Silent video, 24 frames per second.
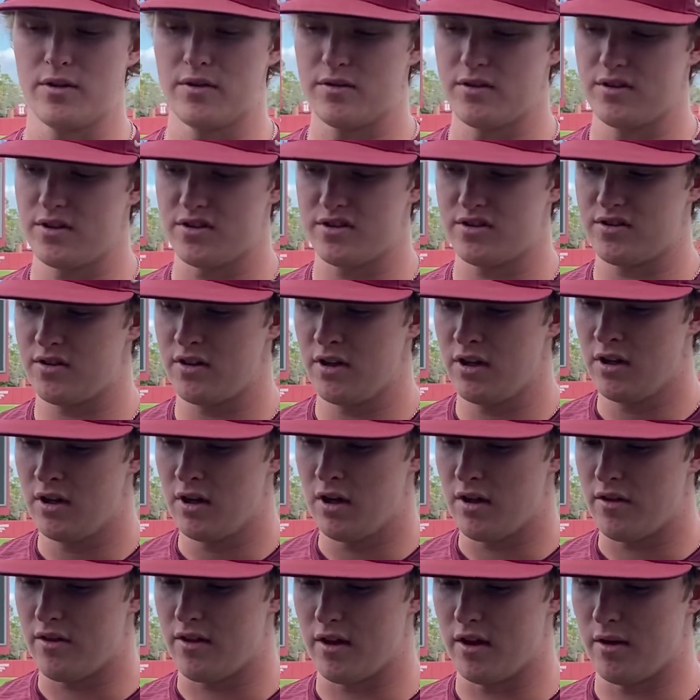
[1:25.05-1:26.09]
Just
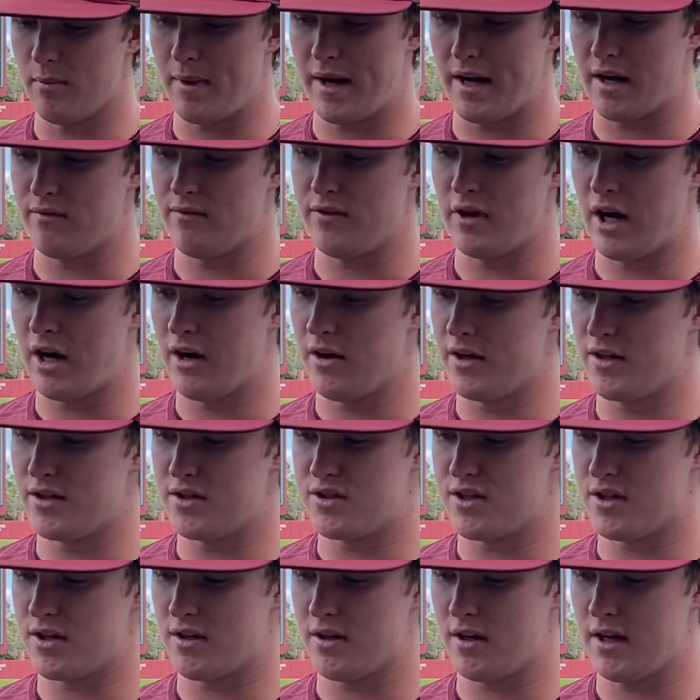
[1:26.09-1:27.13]
the amount of knowledge
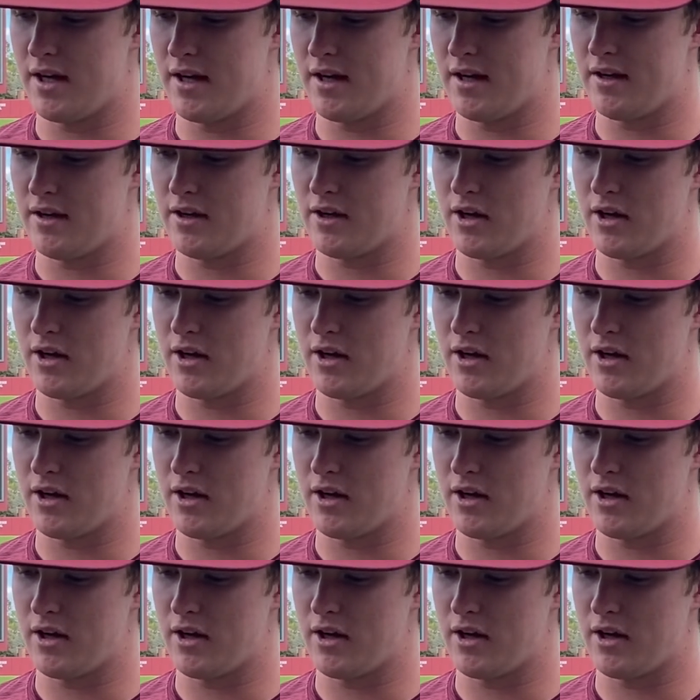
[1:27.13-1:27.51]
and,